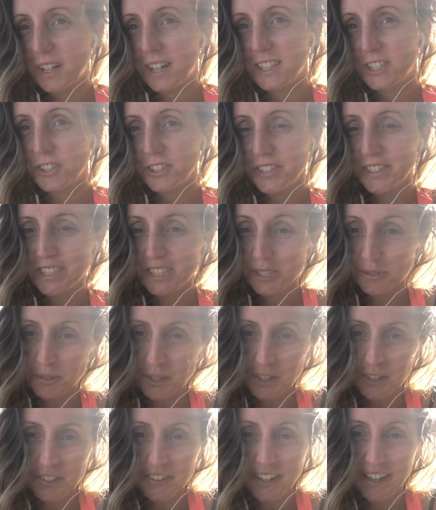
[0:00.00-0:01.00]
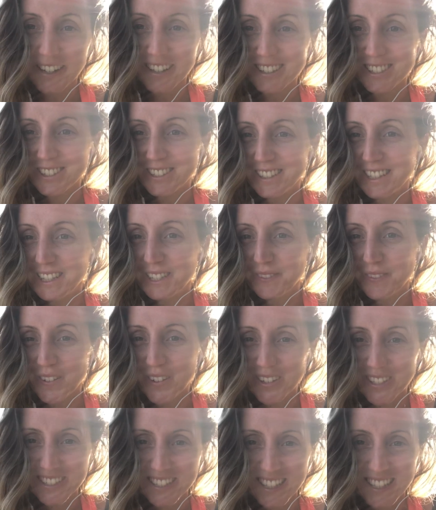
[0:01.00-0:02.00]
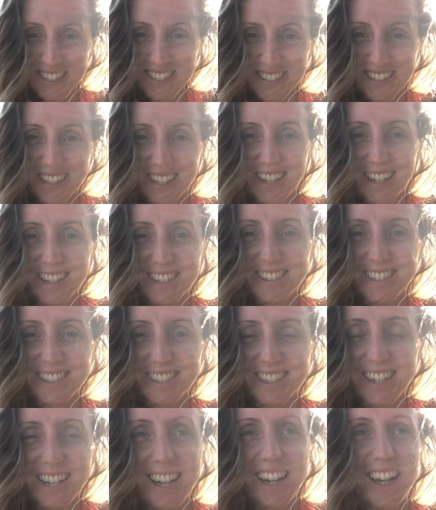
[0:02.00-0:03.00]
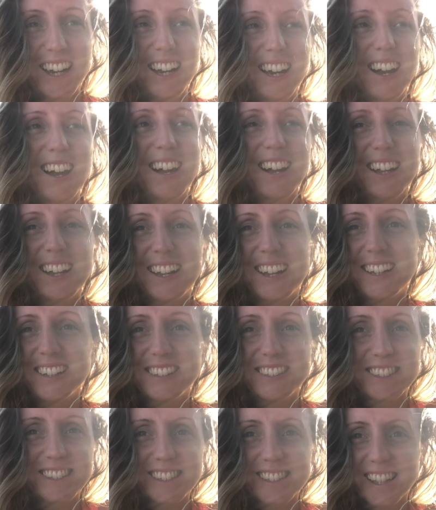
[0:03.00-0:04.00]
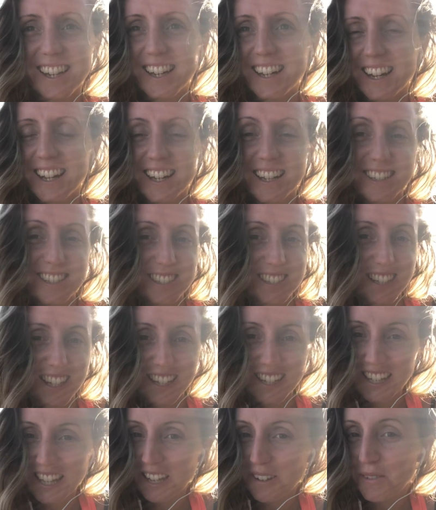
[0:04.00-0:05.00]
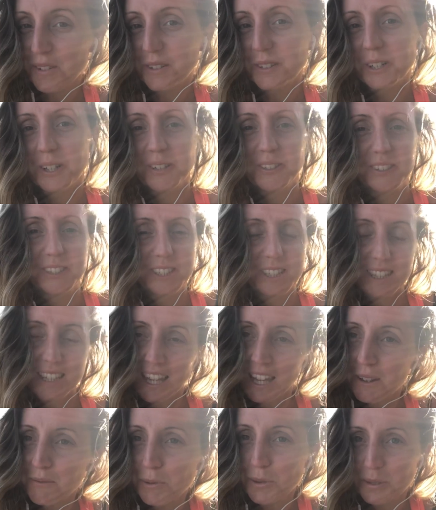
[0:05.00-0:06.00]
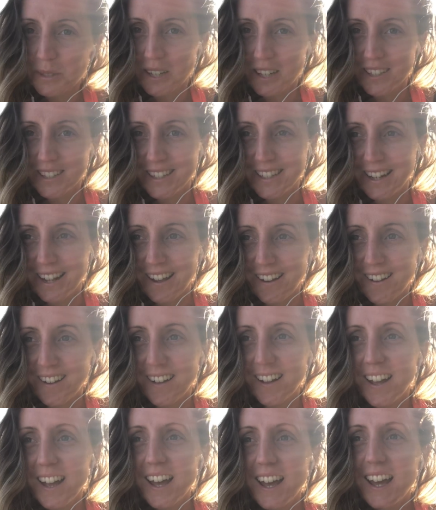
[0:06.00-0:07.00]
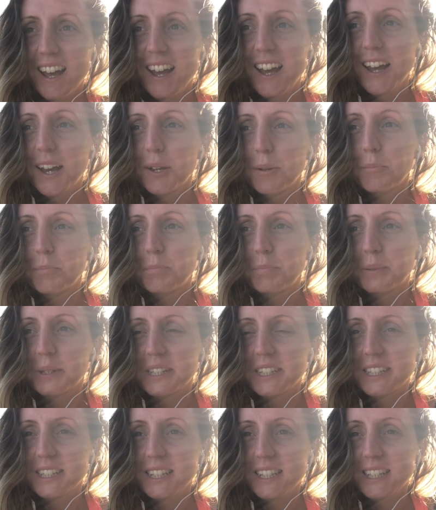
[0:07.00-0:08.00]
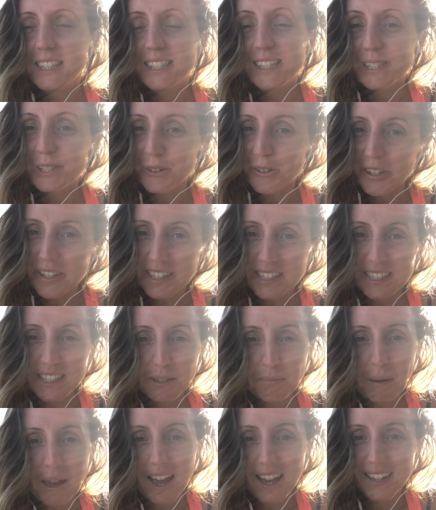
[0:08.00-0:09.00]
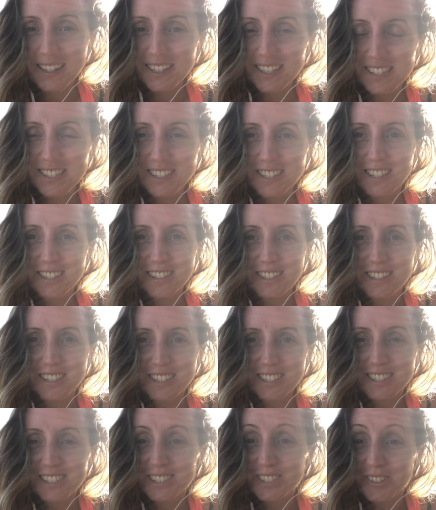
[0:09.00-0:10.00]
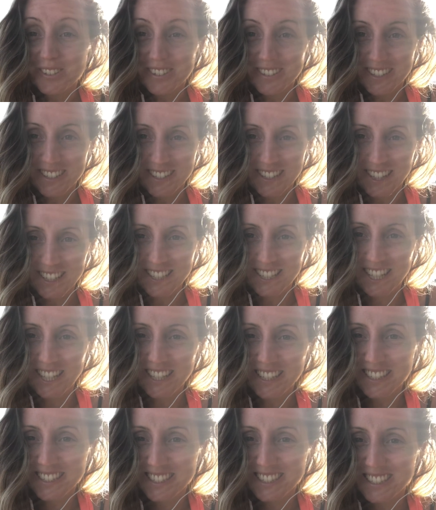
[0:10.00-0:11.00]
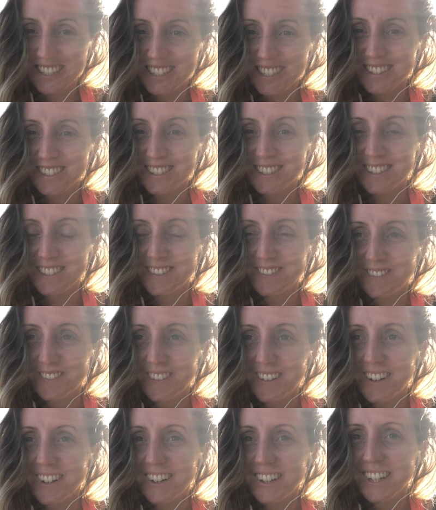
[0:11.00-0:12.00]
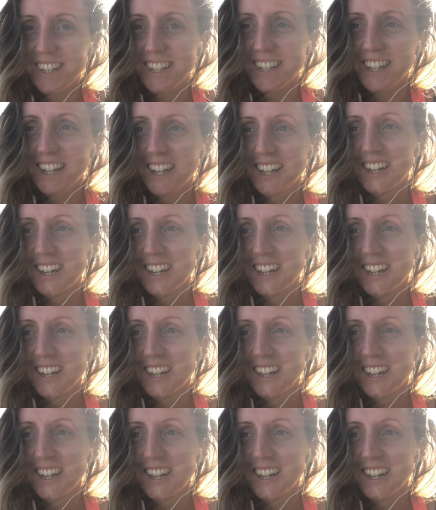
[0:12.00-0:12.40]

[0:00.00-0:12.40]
I don't need to work on that. I don't need to process that. I can just keep on going, just keep on nutting it out. But historically, patternistically, I just know that just doesn't work.